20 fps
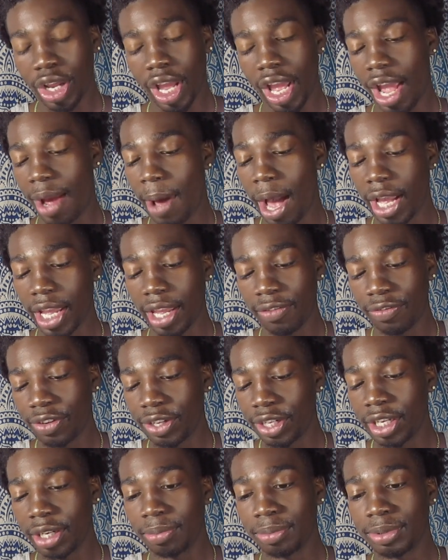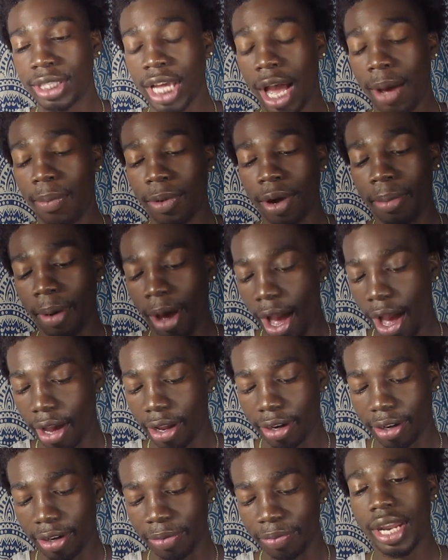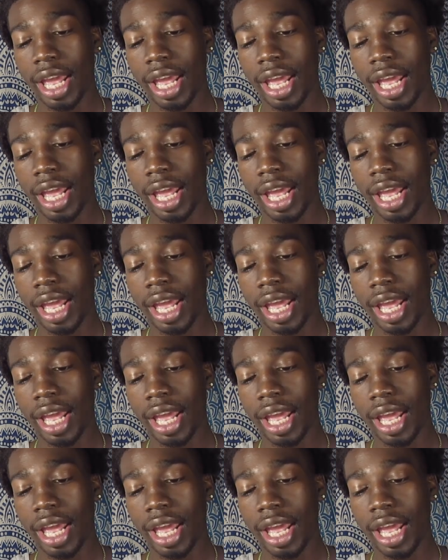am I giving them top or bottom?